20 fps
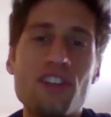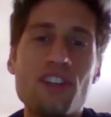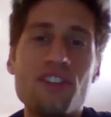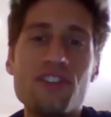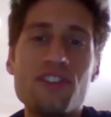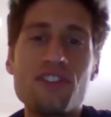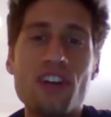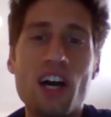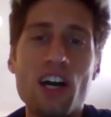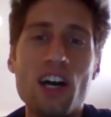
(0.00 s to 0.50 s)

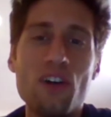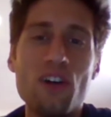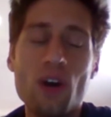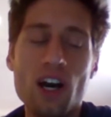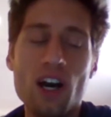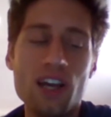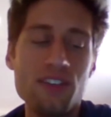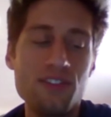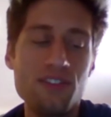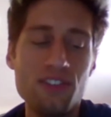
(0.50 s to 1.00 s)
style
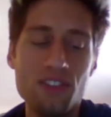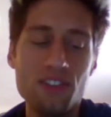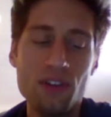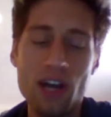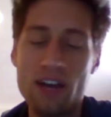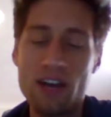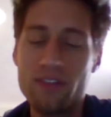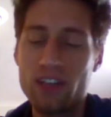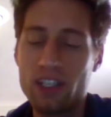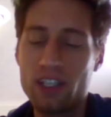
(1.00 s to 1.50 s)
wise, do you
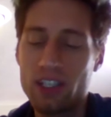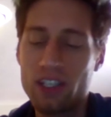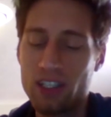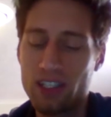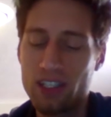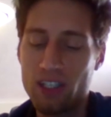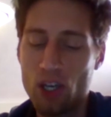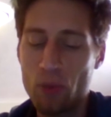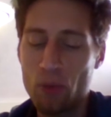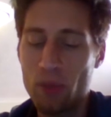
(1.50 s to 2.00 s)
have
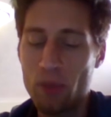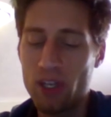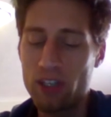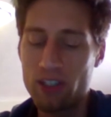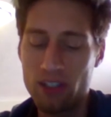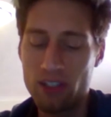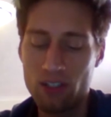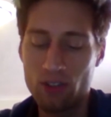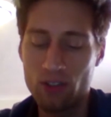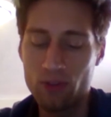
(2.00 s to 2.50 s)
any
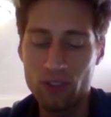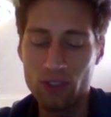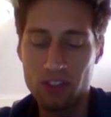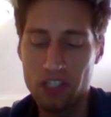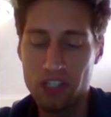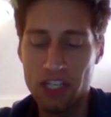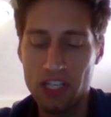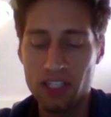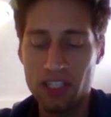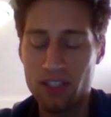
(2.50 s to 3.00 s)
opinion over
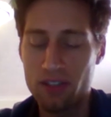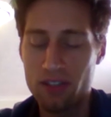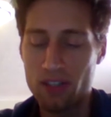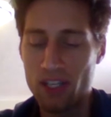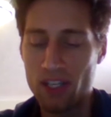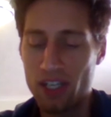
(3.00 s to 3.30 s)
like